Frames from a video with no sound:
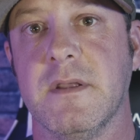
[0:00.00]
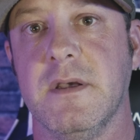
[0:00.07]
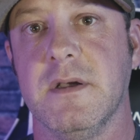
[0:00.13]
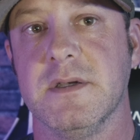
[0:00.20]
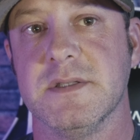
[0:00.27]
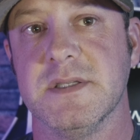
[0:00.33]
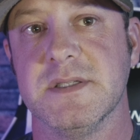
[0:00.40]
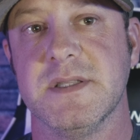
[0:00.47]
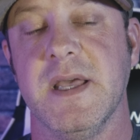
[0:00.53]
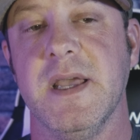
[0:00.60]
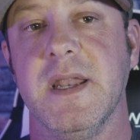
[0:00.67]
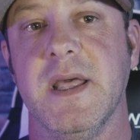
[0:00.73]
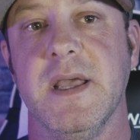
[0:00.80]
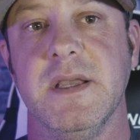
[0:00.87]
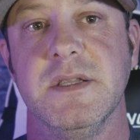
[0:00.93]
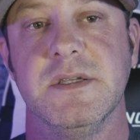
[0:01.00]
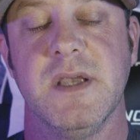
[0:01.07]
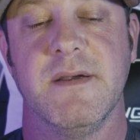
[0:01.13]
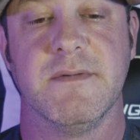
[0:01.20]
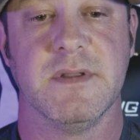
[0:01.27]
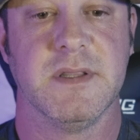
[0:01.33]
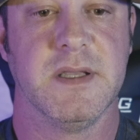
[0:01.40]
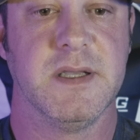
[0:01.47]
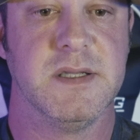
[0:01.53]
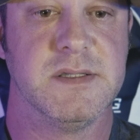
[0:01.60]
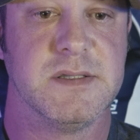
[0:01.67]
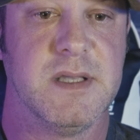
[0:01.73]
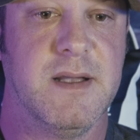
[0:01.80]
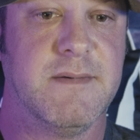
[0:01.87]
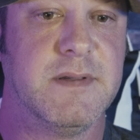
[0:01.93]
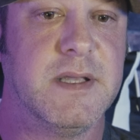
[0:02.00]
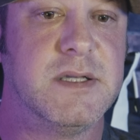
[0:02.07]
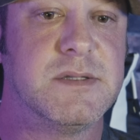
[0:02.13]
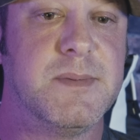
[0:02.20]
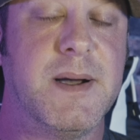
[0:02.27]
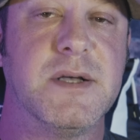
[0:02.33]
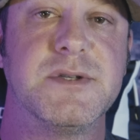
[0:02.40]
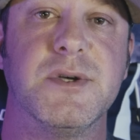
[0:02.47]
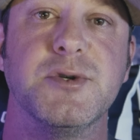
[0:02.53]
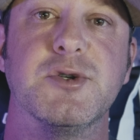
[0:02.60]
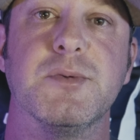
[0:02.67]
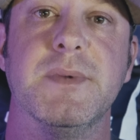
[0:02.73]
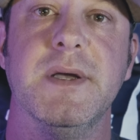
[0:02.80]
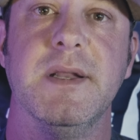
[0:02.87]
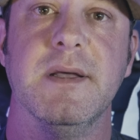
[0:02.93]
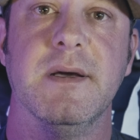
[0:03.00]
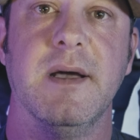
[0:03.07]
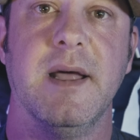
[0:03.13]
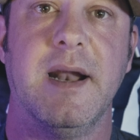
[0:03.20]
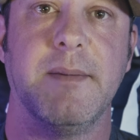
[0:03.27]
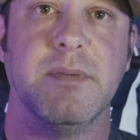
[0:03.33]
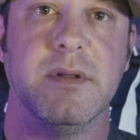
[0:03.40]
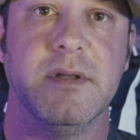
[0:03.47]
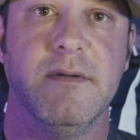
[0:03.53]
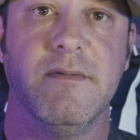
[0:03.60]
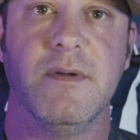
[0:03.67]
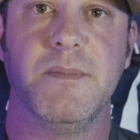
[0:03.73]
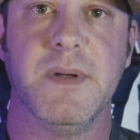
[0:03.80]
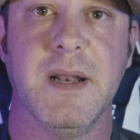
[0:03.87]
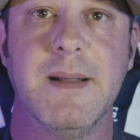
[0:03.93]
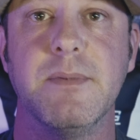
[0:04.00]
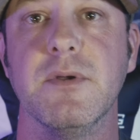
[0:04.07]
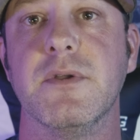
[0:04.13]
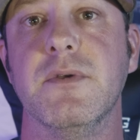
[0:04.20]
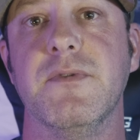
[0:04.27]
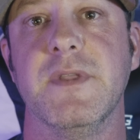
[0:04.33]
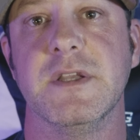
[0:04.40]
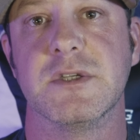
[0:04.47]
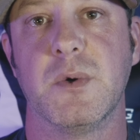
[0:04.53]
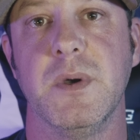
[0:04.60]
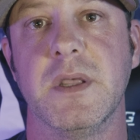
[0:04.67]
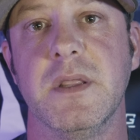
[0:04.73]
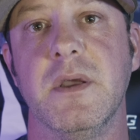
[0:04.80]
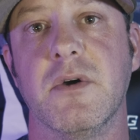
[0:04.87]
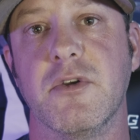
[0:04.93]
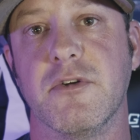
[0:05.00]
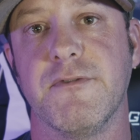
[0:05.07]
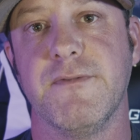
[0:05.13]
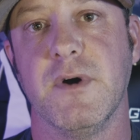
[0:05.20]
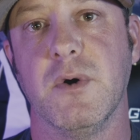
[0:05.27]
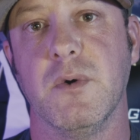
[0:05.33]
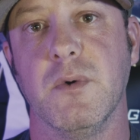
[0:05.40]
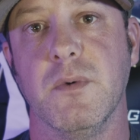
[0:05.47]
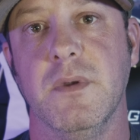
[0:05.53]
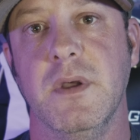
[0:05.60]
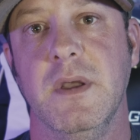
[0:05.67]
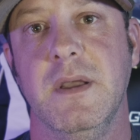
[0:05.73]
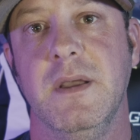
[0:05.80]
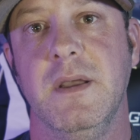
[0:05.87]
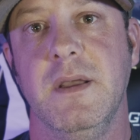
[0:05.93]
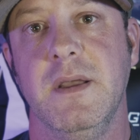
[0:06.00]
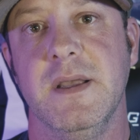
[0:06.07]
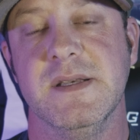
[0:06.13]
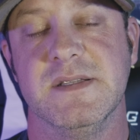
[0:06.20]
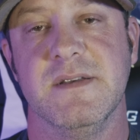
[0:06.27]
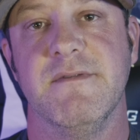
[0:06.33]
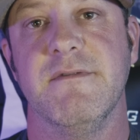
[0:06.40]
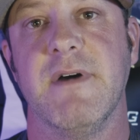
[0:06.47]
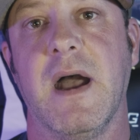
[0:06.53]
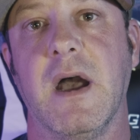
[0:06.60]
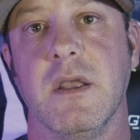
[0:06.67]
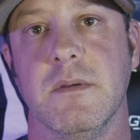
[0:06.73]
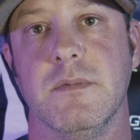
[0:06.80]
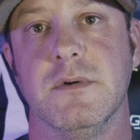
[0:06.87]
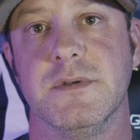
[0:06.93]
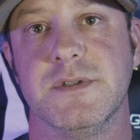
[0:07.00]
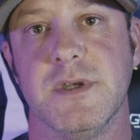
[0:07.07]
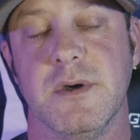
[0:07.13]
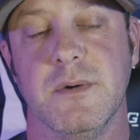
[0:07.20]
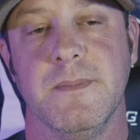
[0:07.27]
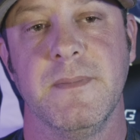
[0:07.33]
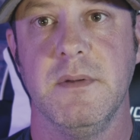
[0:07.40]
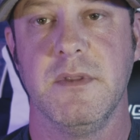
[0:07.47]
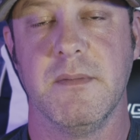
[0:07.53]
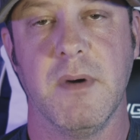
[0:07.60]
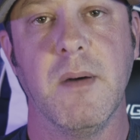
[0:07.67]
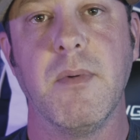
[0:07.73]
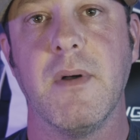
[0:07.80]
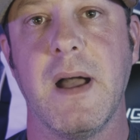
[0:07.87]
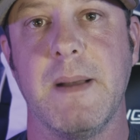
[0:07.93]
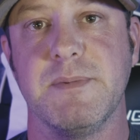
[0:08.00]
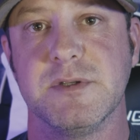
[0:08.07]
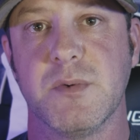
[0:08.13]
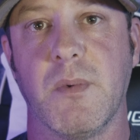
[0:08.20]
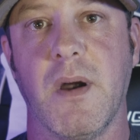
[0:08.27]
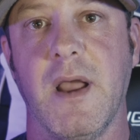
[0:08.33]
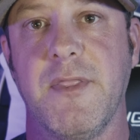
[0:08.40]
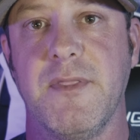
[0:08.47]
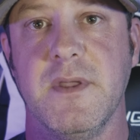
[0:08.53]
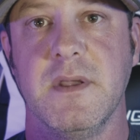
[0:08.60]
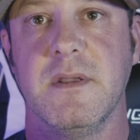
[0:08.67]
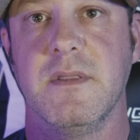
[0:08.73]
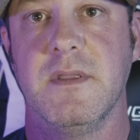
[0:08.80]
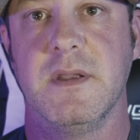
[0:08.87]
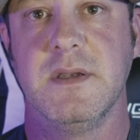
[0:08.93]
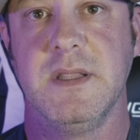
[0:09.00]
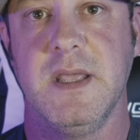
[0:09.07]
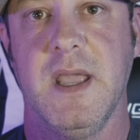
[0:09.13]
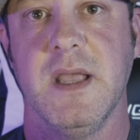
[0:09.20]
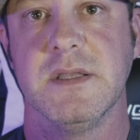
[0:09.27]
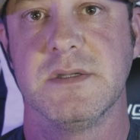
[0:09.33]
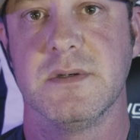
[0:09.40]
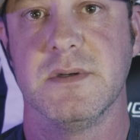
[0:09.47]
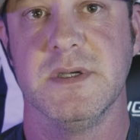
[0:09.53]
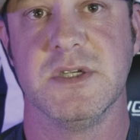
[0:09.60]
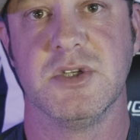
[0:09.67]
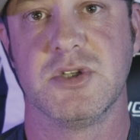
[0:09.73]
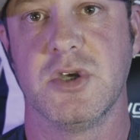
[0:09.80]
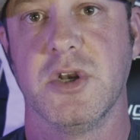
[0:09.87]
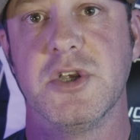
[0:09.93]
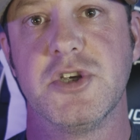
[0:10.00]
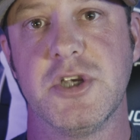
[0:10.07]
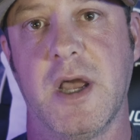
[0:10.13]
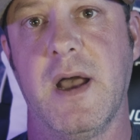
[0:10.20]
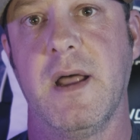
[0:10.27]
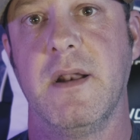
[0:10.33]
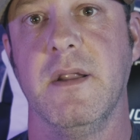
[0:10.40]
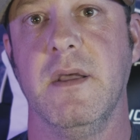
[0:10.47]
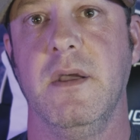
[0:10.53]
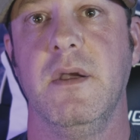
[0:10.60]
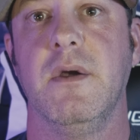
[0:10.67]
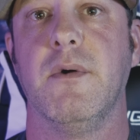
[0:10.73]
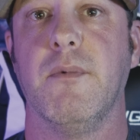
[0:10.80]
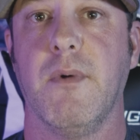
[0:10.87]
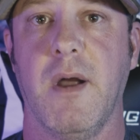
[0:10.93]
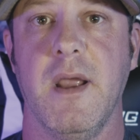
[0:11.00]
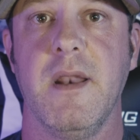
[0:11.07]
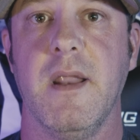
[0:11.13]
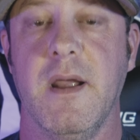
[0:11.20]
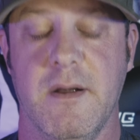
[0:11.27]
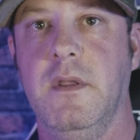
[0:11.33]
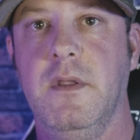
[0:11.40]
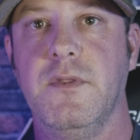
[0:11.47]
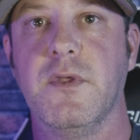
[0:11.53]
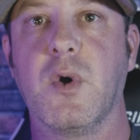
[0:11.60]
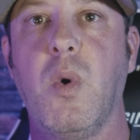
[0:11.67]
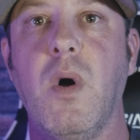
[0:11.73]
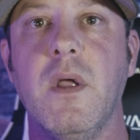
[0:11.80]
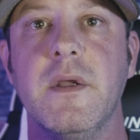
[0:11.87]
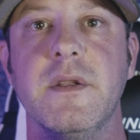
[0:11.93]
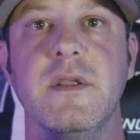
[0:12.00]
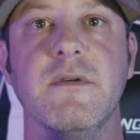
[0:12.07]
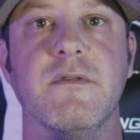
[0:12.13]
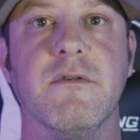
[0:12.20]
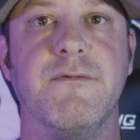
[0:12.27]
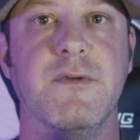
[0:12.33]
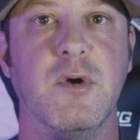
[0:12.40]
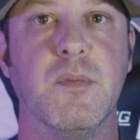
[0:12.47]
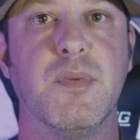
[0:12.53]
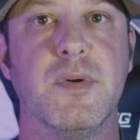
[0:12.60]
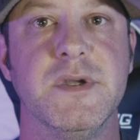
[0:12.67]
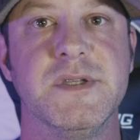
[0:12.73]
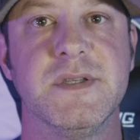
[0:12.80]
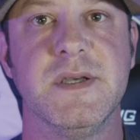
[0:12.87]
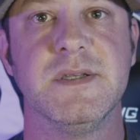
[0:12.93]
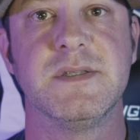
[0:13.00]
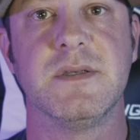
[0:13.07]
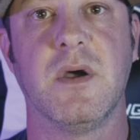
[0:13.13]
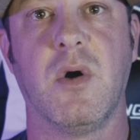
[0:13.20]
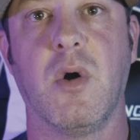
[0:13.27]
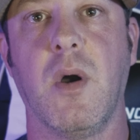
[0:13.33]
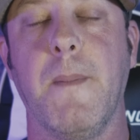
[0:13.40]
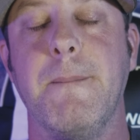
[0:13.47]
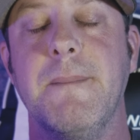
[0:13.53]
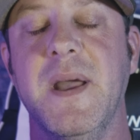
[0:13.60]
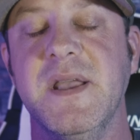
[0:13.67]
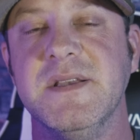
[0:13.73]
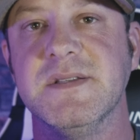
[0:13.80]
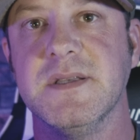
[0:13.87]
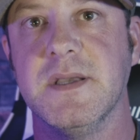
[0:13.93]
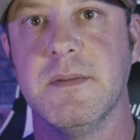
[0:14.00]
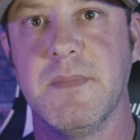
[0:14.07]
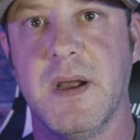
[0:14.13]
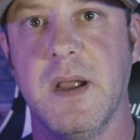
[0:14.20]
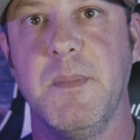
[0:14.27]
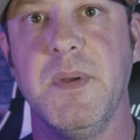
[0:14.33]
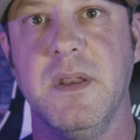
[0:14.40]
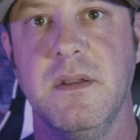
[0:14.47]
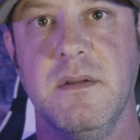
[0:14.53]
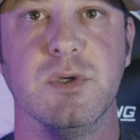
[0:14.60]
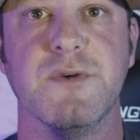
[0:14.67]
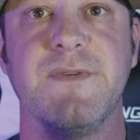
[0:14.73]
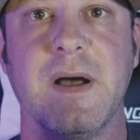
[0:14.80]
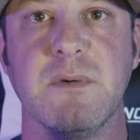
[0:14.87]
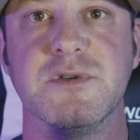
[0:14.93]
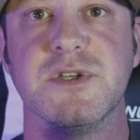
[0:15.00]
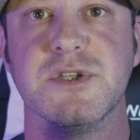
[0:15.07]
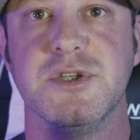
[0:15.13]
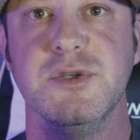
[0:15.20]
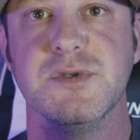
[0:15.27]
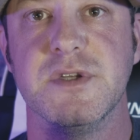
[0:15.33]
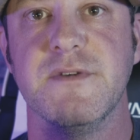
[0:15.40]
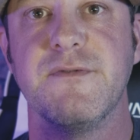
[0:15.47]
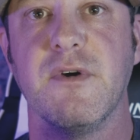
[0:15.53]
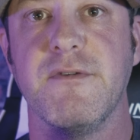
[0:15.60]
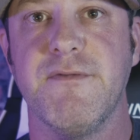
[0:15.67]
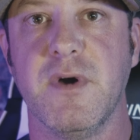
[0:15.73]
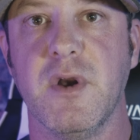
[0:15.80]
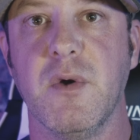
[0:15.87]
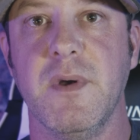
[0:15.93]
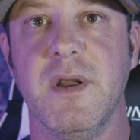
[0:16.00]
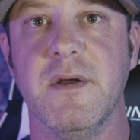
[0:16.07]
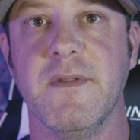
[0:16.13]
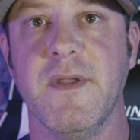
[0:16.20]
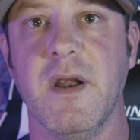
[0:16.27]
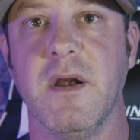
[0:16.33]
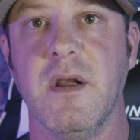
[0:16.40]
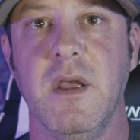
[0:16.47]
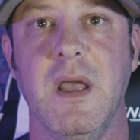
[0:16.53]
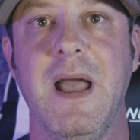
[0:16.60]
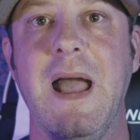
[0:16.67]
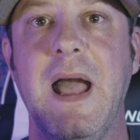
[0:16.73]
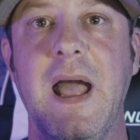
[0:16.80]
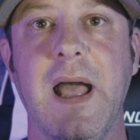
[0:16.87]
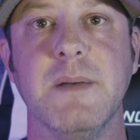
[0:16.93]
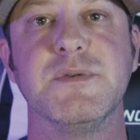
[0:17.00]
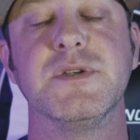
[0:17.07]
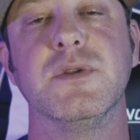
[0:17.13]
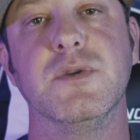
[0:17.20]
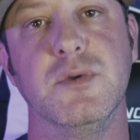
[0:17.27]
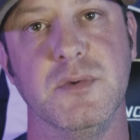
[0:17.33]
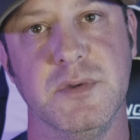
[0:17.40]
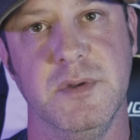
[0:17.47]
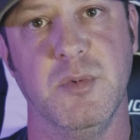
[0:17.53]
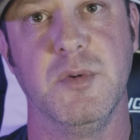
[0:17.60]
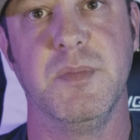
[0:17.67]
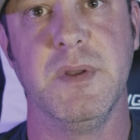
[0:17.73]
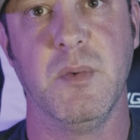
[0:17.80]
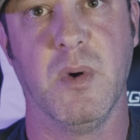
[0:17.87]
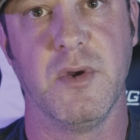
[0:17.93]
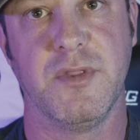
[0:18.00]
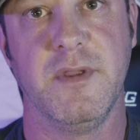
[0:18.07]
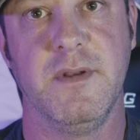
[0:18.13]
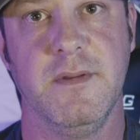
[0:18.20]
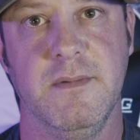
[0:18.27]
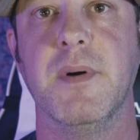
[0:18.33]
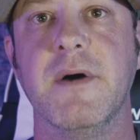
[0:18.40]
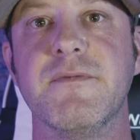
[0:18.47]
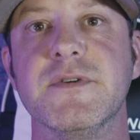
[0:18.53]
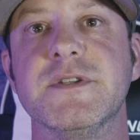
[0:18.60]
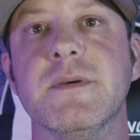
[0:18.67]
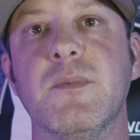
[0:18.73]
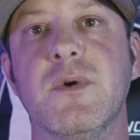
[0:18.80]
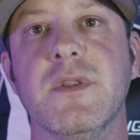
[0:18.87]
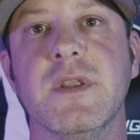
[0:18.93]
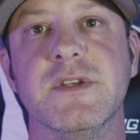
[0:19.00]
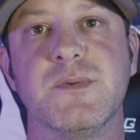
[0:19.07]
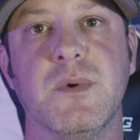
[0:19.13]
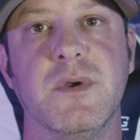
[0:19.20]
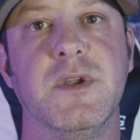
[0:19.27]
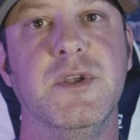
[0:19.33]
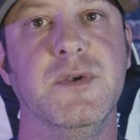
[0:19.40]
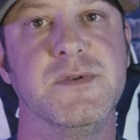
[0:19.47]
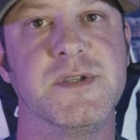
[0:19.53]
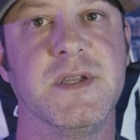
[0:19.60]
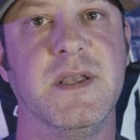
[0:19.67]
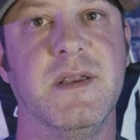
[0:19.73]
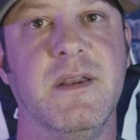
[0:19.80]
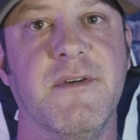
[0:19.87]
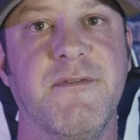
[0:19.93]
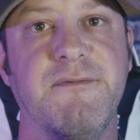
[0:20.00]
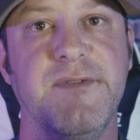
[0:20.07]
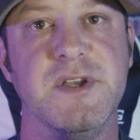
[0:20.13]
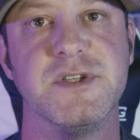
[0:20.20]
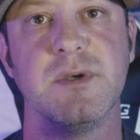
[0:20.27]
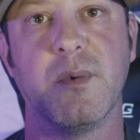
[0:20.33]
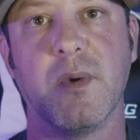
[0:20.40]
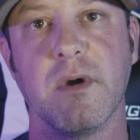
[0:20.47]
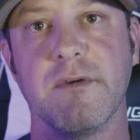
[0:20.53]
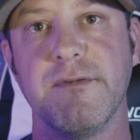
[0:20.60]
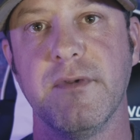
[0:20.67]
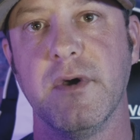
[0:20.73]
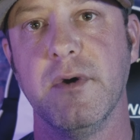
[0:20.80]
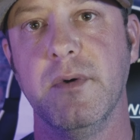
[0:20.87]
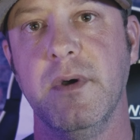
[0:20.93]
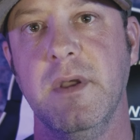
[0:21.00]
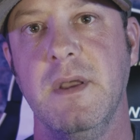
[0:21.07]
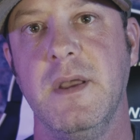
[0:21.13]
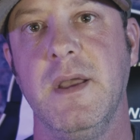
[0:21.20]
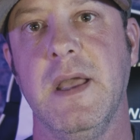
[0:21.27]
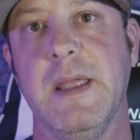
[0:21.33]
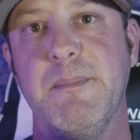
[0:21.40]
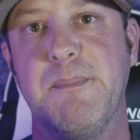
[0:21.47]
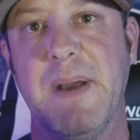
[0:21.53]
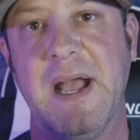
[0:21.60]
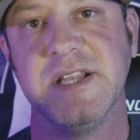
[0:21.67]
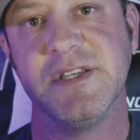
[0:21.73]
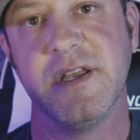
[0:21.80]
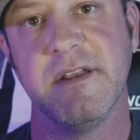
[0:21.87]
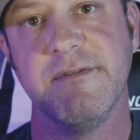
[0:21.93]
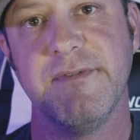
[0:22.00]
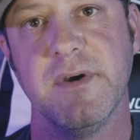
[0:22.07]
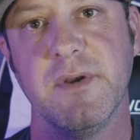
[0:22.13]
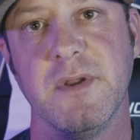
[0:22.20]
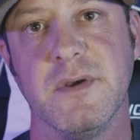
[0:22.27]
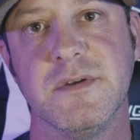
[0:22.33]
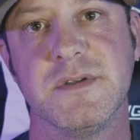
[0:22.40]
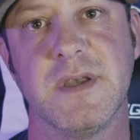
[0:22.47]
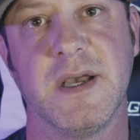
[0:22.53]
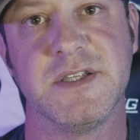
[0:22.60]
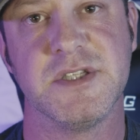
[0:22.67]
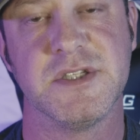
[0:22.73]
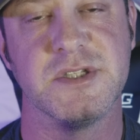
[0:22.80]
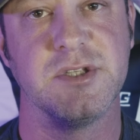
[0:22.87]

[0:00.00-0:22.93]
Because this day and age, everything is about social media, and I believe that being able to do things quickly on your phone is invaluable. So the mobile app is where I think that Dehancer is going to shine right now. The quality of the film presets are amazing in my opinion. So if I was just using it for a photo here and there, absolutely would be worth it. But for someone that's wanting to use it in an efficient workflow and batch edit photos, I just